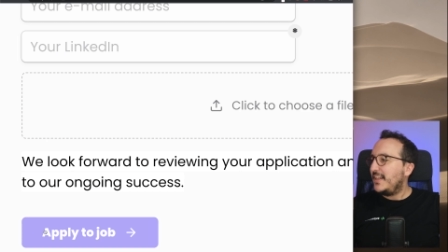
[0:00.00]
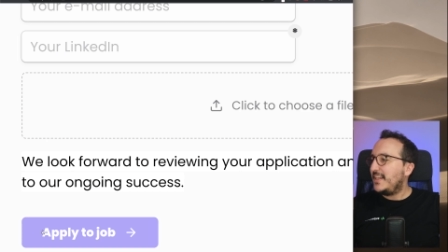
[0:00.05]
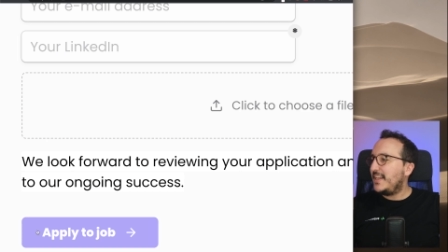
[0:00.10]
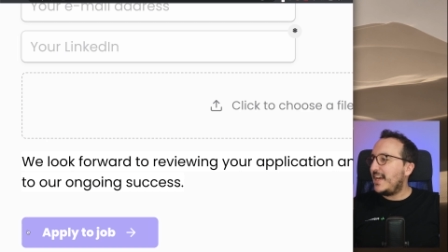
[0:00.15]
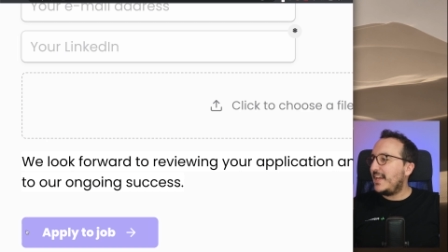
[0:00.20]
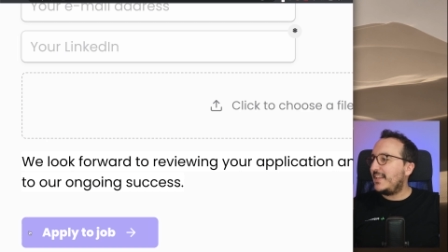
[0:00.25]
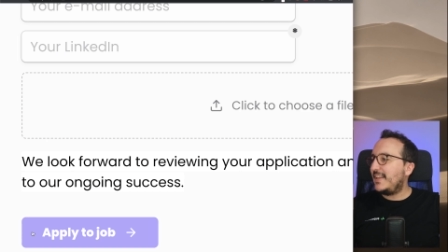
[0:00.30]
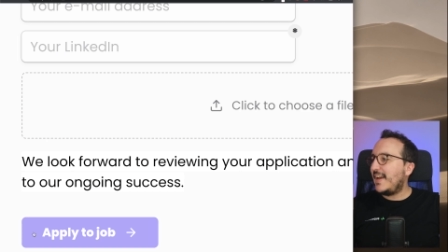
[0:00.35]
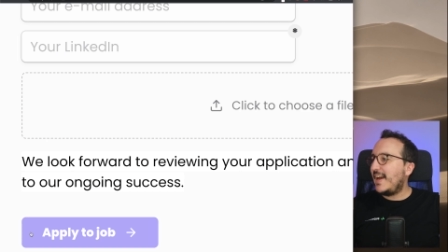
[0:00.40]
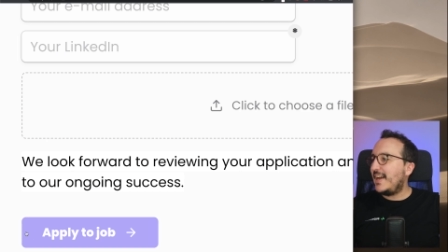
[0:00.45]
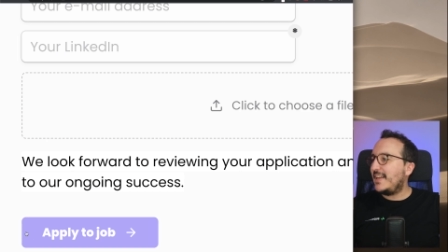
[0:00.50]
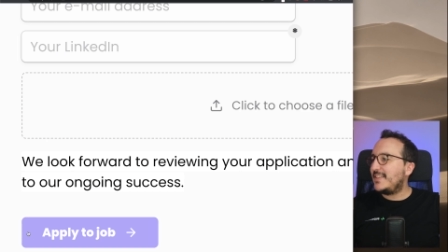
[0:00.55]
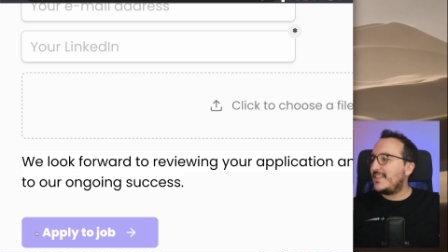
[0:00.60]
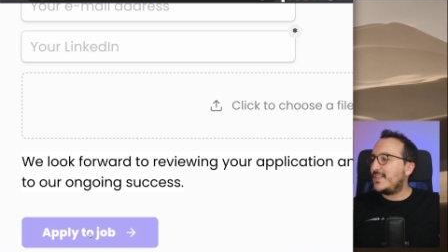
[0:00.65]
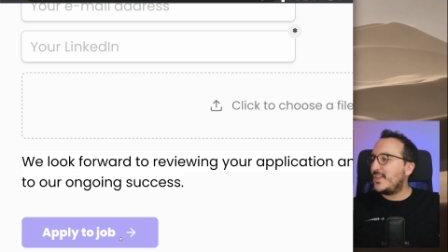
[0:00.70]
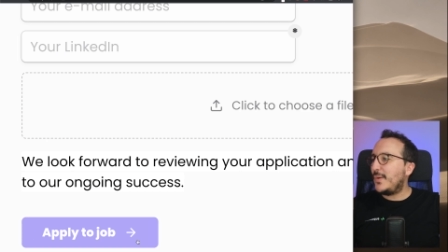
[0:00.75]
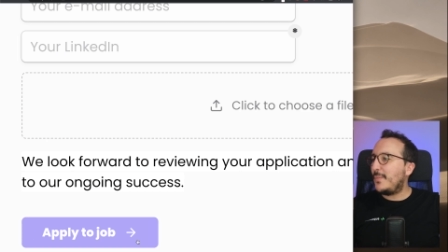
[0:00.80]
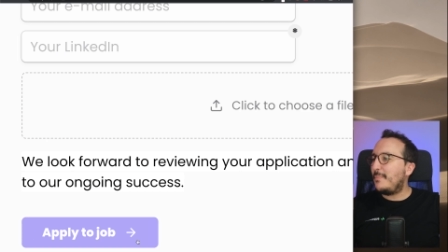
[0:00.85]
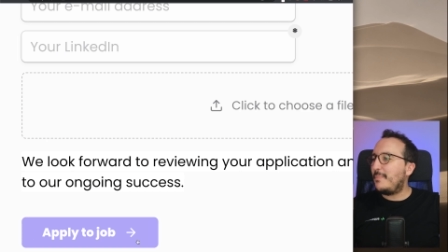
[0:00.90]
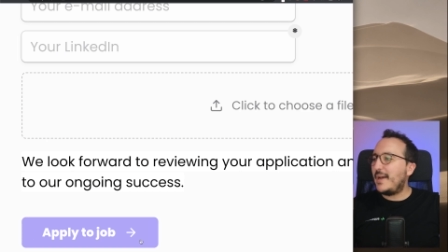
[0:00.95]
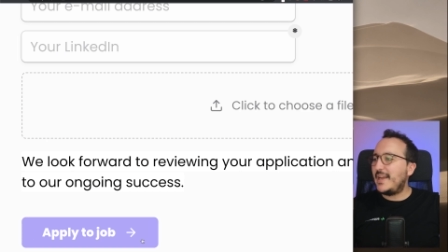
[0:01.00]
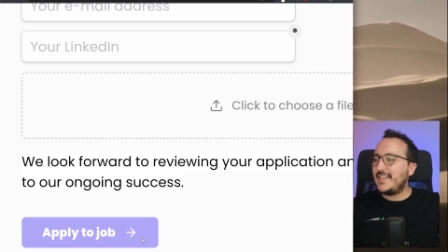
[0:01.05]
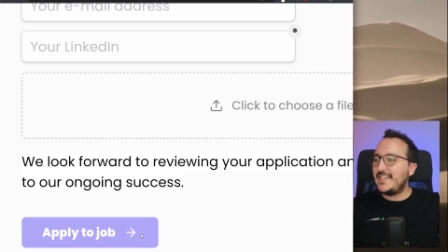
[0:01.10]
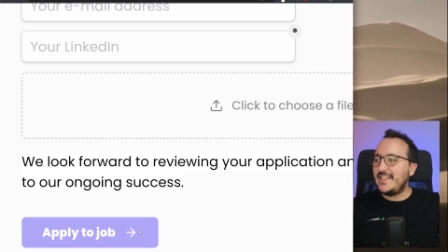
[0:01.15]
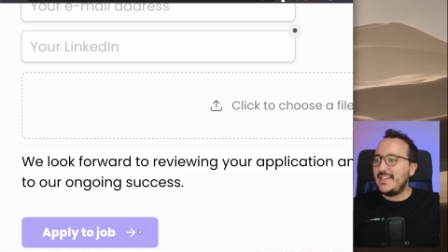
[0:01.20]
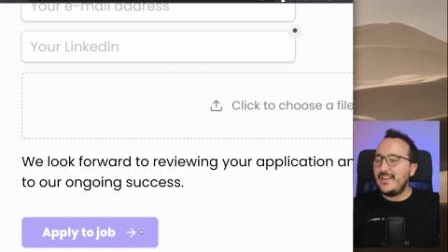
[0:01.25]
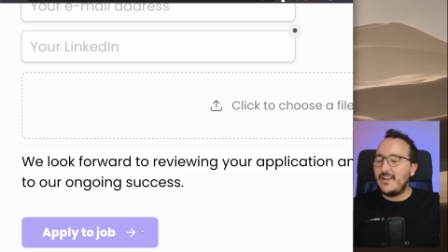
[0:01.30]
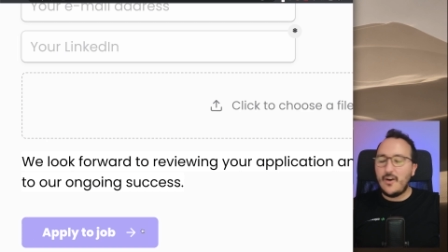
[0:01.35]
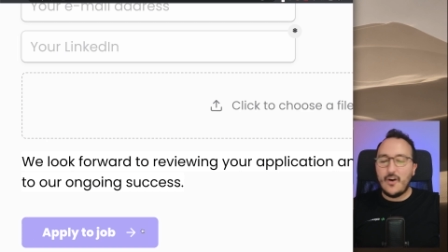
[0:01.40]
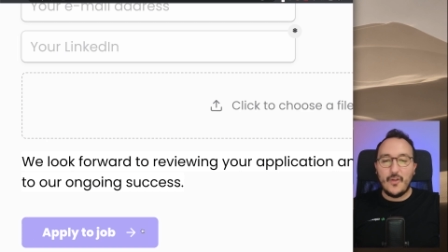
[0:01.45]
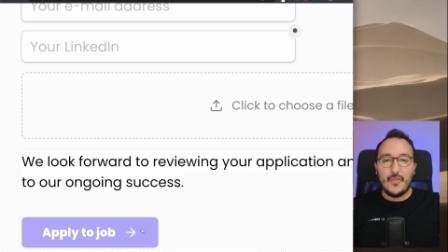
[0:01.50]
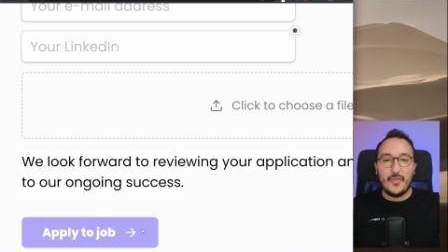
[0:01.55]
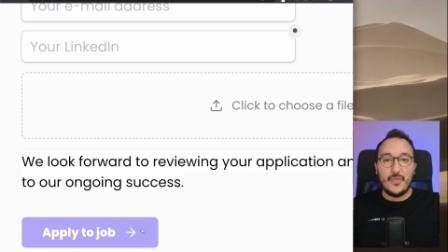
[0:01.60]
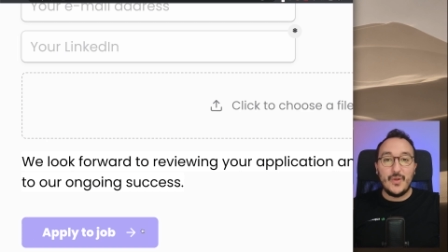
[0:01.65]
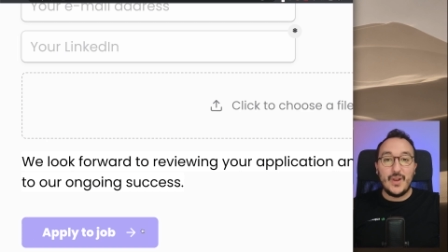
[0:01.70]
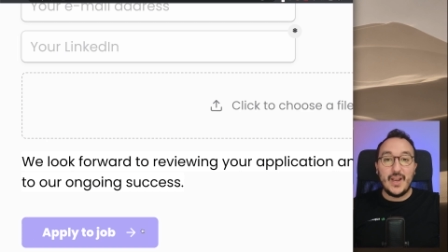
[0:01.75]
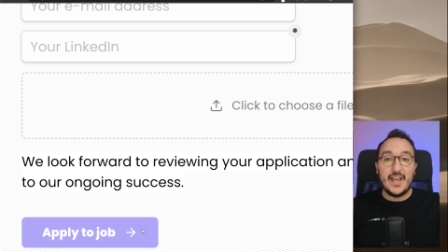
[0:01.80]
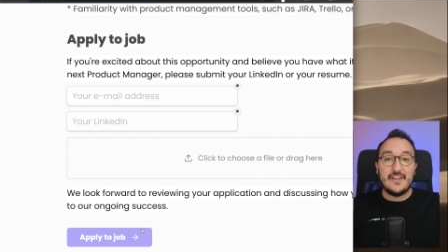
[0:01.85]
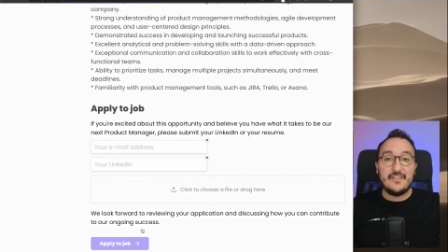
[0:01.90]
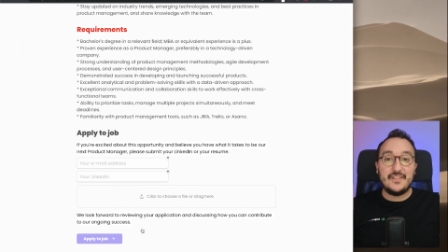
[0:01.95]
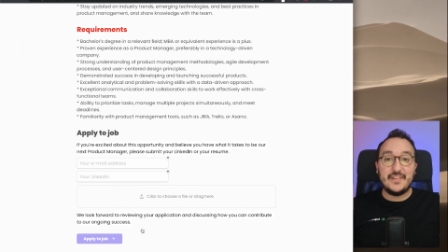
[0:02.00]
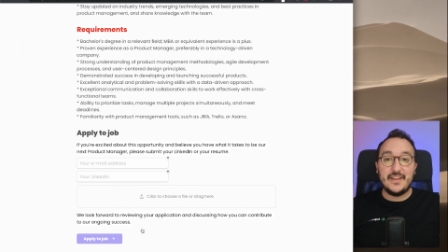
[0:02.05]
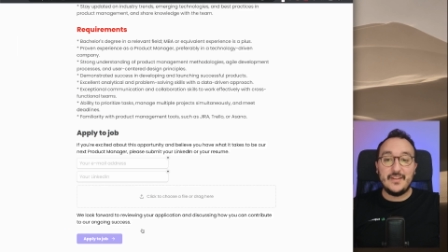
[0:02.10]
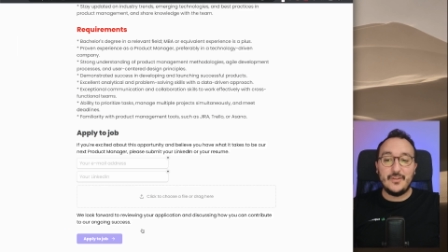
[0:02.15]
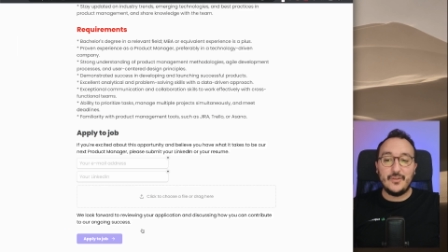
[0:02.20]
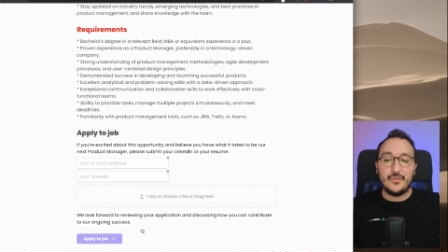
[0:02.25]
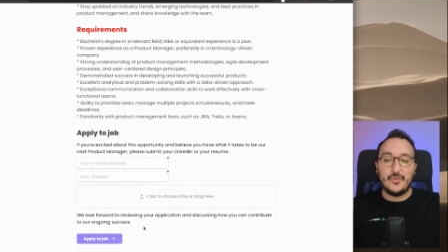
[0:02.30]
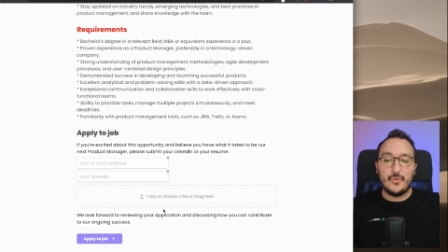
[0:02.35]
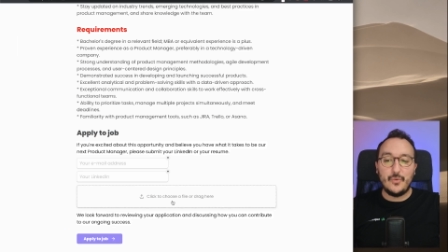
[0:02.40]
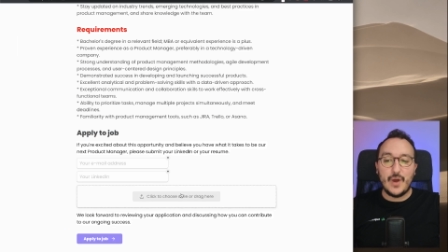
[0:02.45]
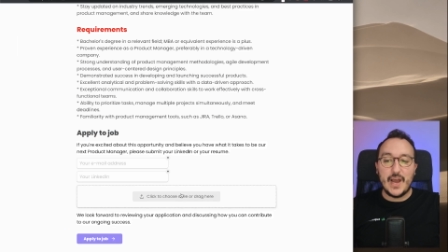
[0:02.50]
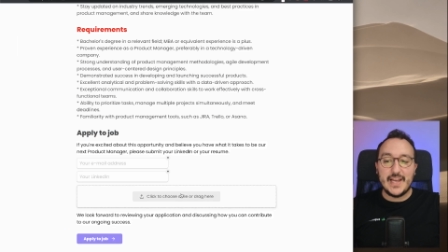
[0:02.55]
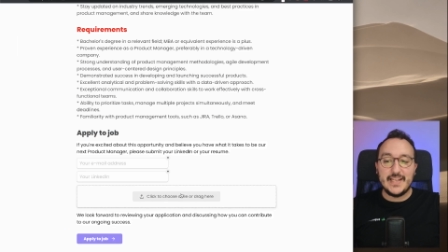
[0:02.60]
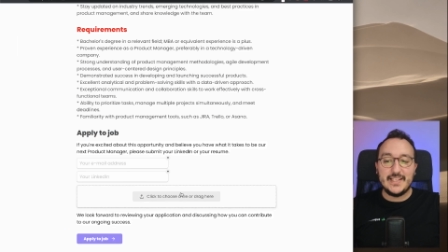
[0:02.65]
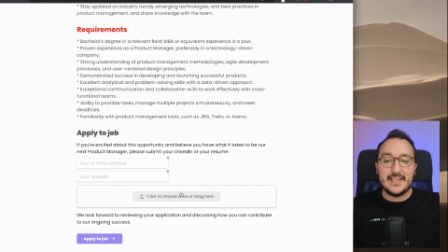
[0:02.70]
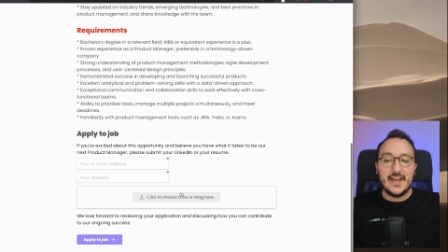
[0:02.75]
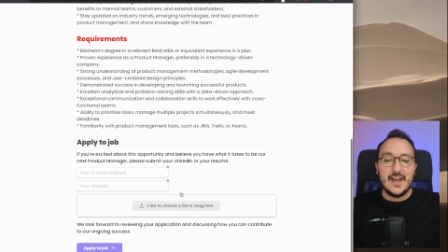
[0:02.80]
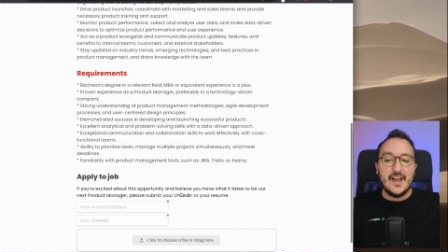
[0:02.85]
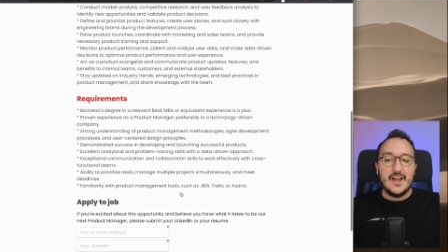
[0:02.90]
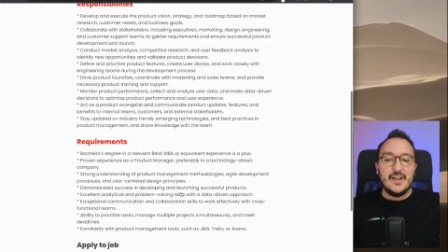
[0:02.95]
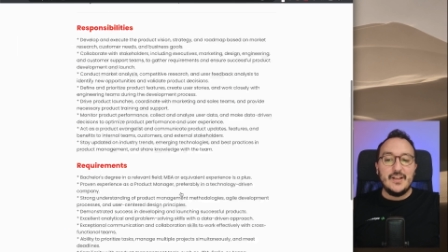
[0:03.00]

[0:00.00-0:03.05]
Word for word: that has some padding on the left and on the right.